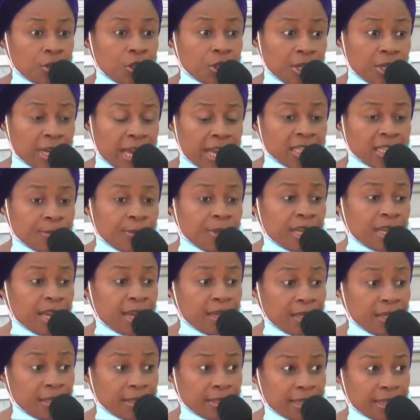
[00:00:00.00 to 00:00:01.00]
She has been
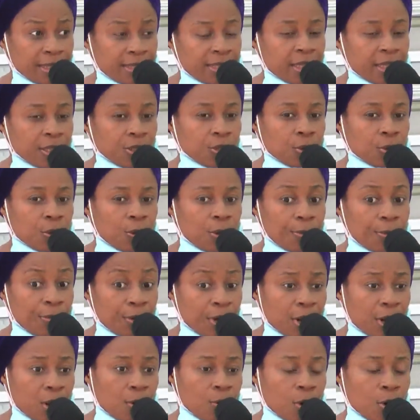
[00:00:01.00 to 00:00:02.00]
an intercessor, a
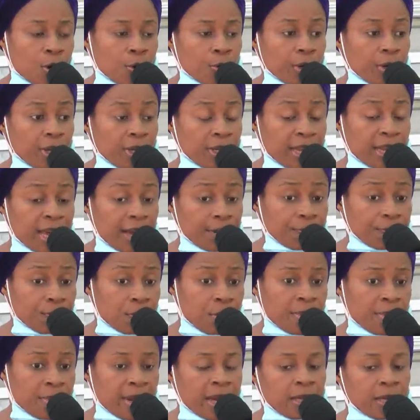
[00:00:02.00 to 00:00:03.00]
prayer warrior in her
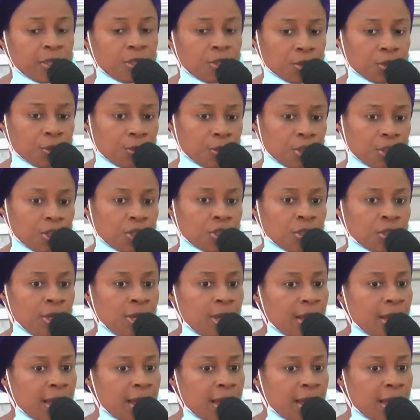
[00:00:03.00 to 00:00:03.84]
former church.